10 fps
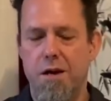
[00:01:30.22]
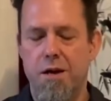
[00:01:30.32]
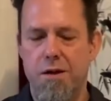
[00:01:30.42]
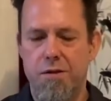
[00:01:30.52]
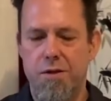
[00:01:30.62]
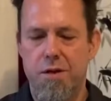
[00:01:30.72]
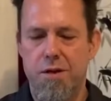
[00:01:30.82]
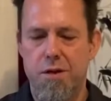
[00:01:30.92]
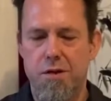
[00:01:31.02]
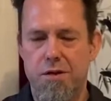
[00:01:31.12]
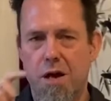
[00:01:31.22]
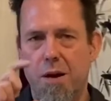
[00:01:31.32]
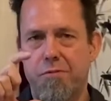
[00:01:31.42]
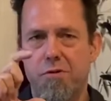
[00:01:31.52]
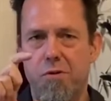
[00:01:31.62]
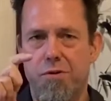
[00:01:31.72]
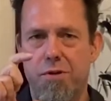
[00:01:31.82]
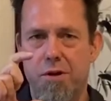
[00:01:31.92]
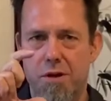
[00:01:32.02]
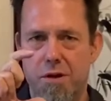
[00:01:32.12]
the top growth,
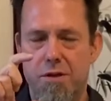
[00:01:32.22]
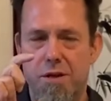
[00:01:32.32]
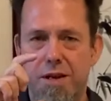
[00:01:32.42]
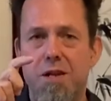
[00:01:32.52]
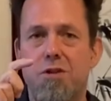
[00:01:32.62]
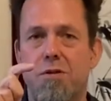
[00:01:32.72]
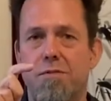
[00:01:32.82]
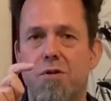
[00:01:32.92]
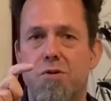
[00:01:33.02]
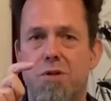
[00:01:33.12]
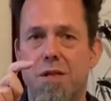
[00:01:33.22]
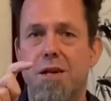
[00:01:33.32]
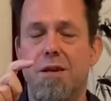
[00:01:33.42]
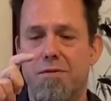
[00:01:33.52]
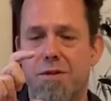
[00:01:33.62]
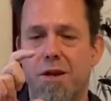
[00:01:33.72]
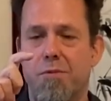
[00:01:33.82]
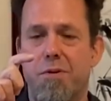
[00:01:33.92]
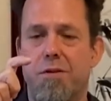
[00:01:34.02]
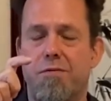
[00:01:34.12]
the nature of those leaves that are
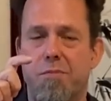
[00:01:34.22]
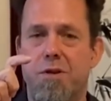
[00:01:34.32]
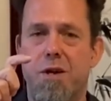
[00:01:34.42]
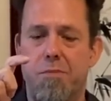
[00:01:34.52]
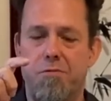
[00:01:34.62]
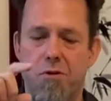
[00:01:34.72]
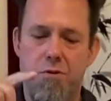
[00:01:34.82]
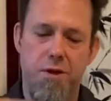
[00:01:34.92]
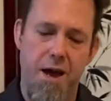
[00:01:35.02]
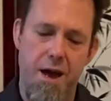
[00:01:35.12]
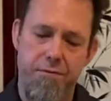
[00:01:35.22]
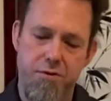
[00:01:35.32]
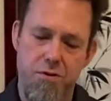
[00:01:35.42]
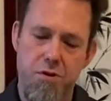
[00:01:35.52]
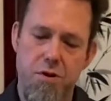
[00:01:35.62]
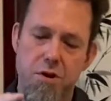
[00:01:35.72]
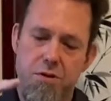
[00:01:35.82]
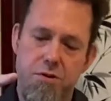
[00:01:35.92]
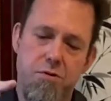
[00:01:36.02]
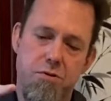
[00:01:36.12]
picked from the top growth after
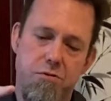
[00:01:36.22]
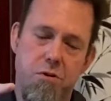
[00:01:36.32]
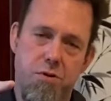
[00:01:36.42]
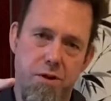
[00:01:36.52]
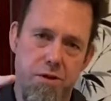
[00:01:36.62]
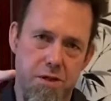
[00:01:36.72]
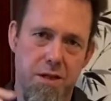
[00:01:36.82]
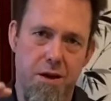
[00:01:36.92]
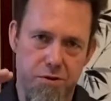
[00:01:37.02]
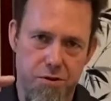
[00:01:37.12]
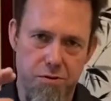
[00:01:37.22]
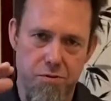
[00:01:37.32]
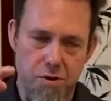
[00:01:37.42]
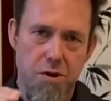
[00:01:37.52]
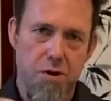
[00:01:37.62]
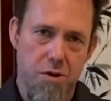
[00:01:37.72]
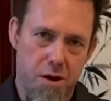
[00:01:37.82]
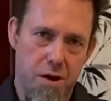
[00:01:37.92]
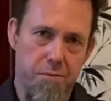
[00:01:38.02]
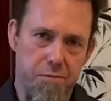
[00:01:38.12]
the new growth is allowed to
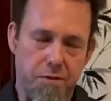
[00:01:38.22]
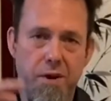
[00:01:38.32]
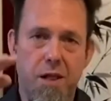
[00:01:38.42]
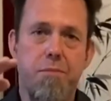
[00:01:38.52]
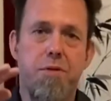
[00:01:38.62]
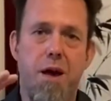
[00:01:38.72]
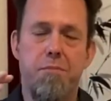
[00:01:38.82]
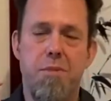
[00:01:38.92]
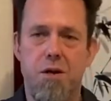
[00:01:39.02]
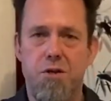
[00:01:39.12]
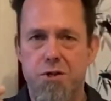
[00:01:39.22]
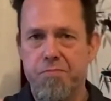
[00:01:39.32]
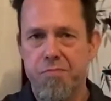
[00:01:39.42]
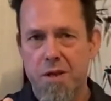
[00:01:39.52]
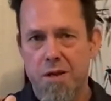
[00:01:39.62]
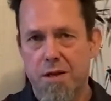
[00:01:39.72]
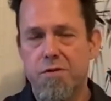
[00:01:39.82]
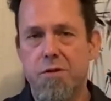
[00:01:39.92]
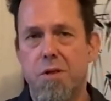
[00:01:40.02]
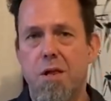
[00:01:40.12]
develop that much, gives
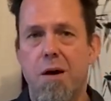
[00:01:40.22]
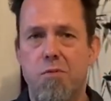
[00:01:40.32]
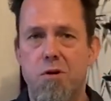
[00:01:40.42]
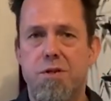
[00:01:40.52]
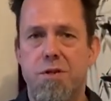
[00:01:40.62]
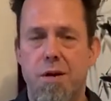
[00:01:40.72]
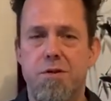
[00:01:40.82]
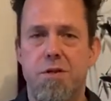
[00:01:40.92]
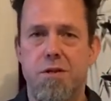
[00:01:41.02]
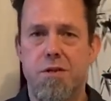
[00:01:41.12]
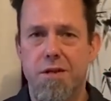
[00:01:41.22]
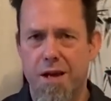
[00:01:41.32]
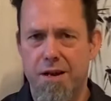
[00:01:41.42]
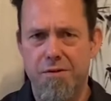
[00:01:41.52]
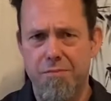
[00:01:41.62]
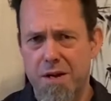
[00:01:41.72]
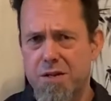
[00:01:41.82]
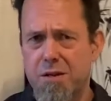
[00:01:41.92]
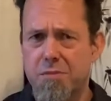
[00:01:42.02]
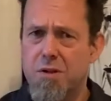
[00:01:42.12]
them a lot more substance and makes
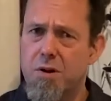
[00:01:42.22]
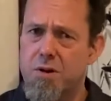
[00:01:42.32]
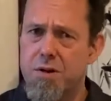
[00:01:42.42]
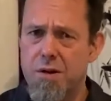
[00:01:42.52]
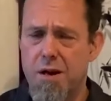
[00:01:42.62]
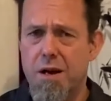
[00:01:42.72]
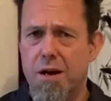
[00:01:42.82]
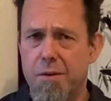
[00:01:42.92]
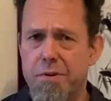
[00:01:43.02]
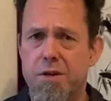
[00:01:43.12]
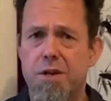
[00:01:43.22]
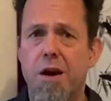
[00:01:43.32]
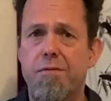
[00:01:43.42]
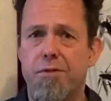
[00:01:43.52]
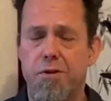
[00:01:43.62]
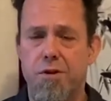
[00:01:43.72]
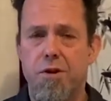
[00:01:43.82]
them a bit tougher